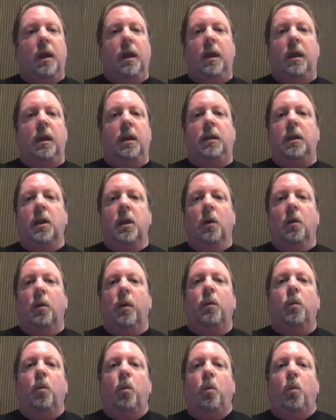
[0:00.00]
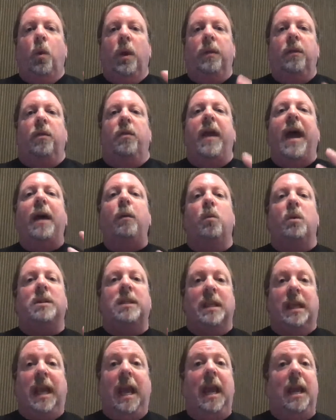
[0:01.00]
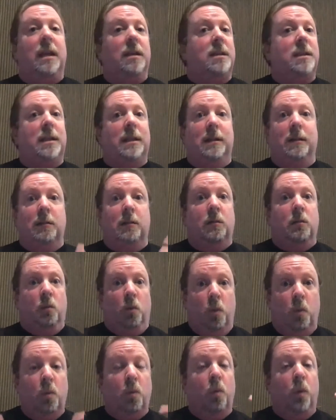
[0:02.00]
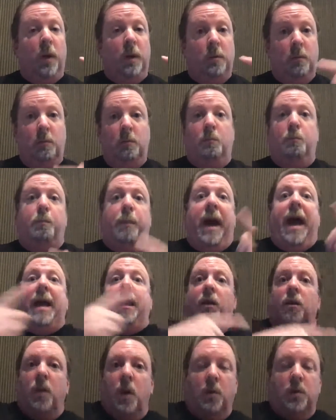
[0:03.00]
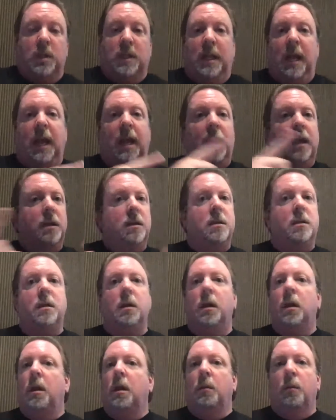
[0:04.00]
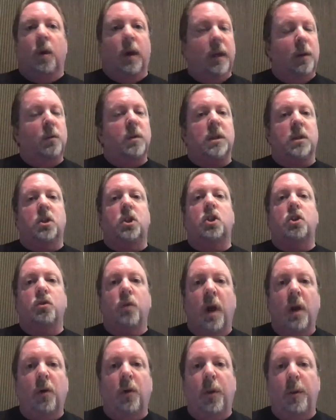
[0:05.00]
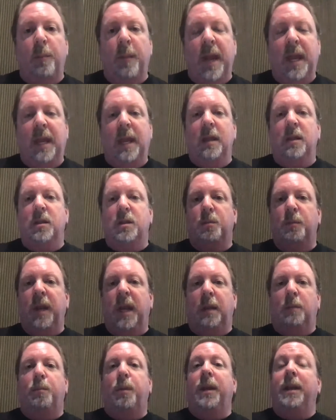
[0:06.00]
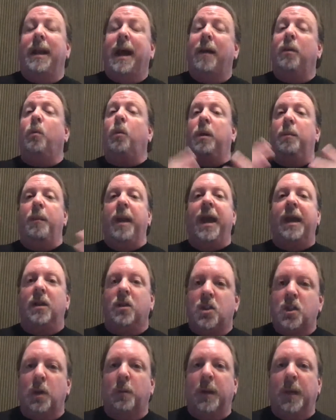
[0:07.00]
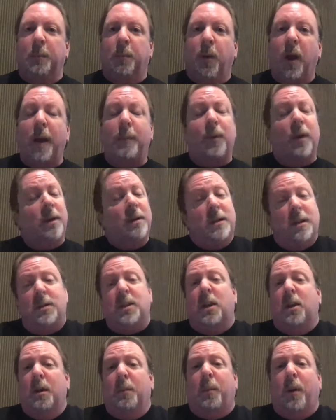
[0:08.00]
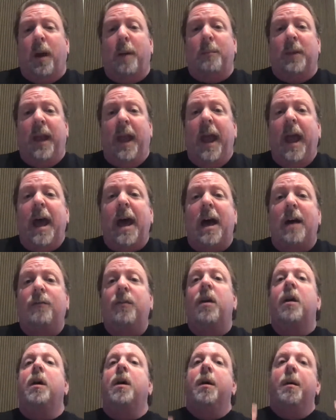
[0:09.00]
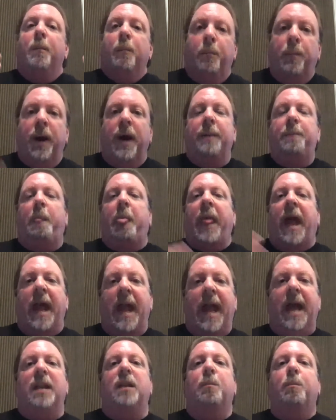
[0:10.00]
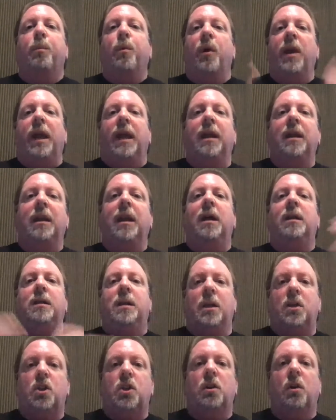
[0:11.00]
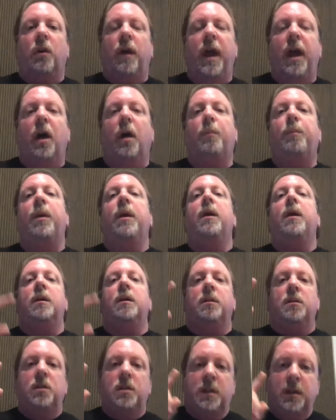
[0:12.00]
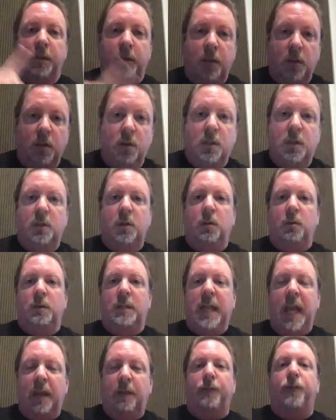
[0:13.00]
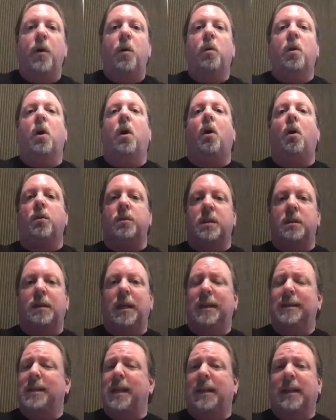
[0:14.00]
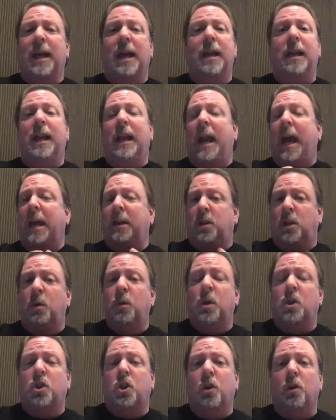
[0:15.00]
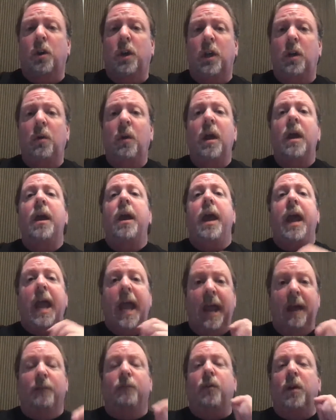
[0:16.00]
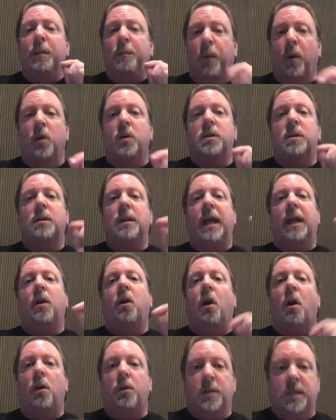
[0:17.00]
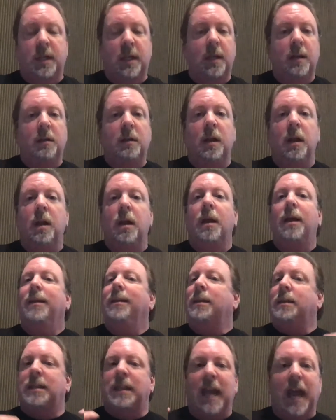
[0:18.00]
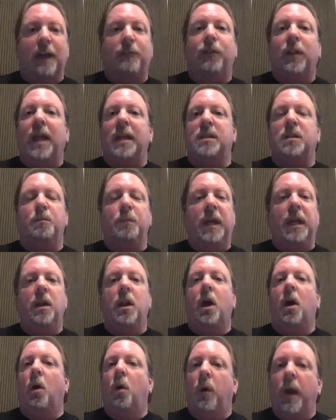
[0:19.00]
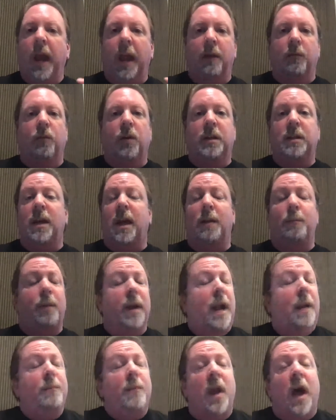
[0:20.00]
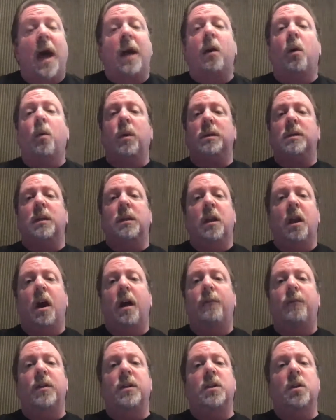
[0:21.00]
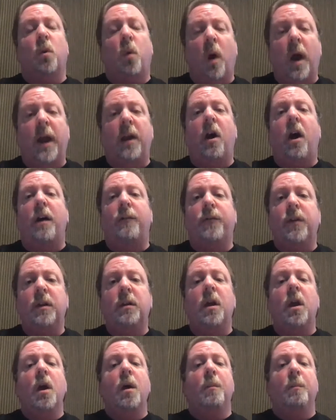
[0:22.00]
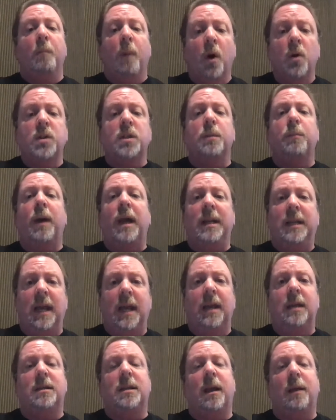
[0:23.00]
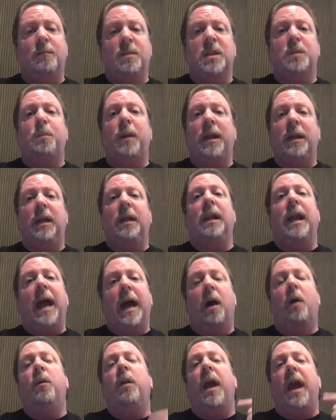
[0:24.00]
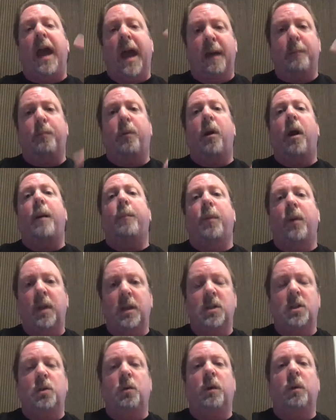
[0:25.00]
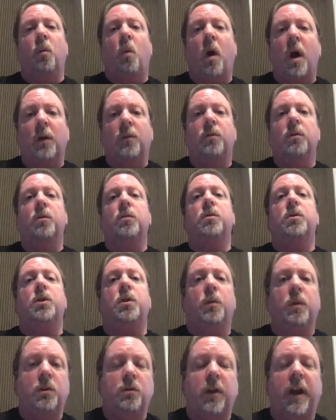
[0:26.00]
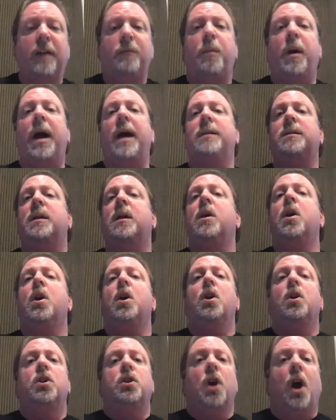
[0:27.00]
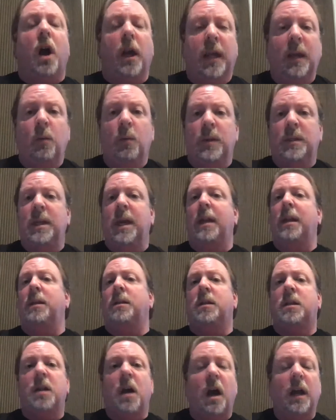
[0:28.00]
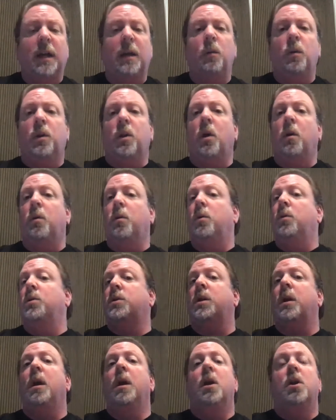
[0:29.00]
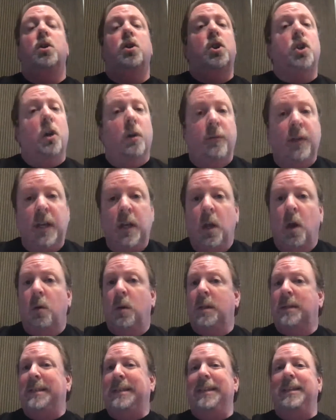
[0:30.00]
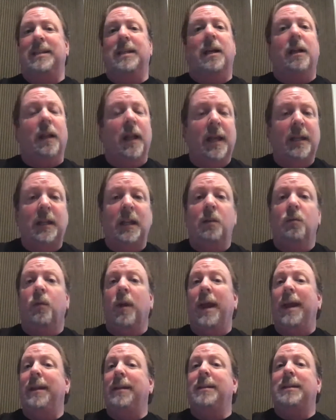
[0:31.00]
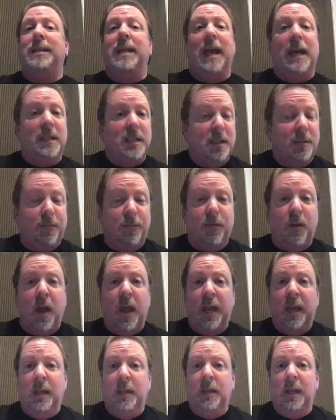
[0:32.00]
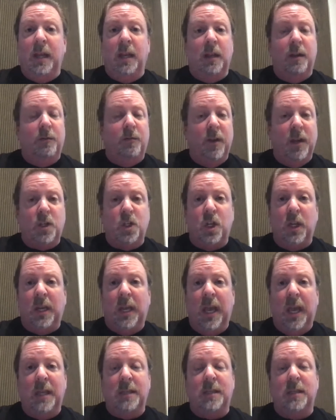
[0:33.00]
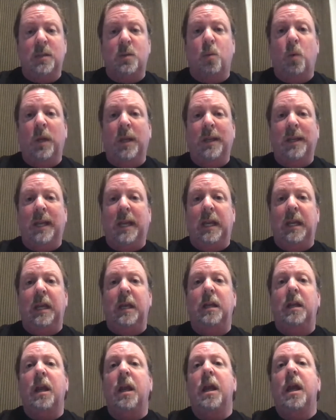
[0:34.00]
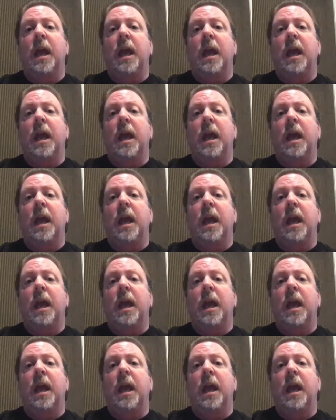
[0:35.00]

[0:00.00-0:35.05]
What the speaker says: You know, when that was the case, when back in those days, well, it was a struggle to make ends meet. But now that we manage so many properties, it's a good problem to have. But I had to bring in additional help to take phone calls and things like that. And I do assure you, every person that calls in, the staff lets me know every time, but I'm not always in the office. Quite often, most of my days I'm spending out at properties, doing walkthroughs, doing drive-bys, talking with tenants, talking with owners, serving notices, collecting rent, testifying in eviction cases when needed.